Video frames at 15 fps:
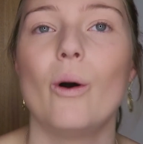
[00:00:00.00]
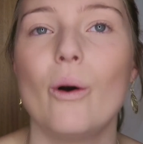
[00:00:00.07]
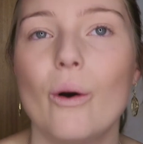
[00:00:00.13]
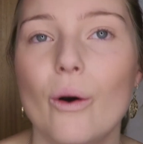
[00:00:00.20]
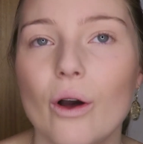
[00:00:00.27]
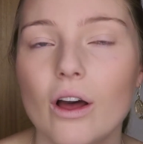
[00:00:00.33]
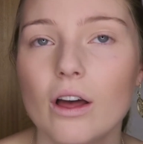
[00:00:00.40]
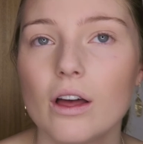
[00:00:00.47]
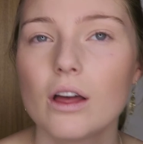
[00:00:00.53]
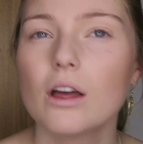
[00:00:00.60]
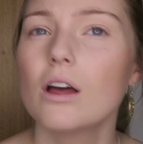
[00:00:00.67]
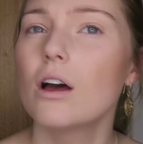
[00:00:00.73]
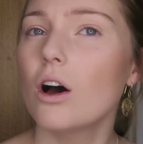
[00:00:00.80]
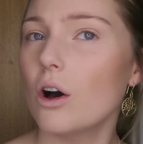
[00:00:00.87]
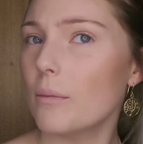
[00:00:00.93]

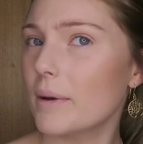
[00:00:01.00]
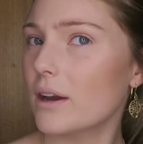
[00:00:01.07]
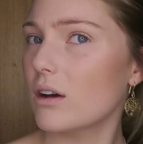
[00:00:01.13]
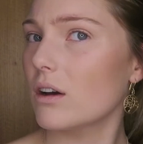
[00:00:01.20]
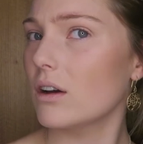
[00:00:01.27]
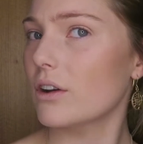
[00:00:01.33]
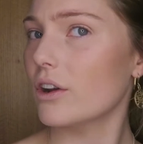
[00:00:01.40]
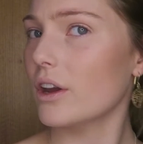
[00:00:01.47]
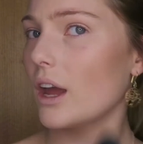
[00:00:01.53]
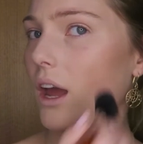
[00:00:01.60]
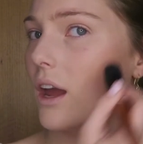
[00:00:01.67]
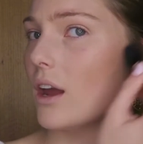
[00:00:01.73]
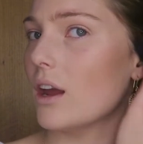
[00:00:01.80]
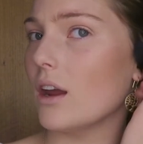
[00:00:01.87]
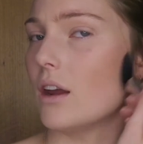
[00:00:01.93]
Oh my God,
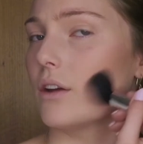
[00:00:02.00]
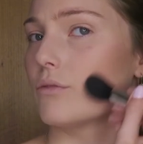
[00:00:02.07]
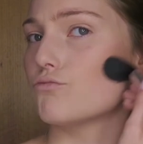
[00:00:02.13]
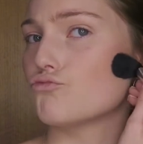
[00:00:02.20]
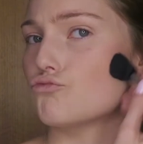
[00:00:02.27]
okay.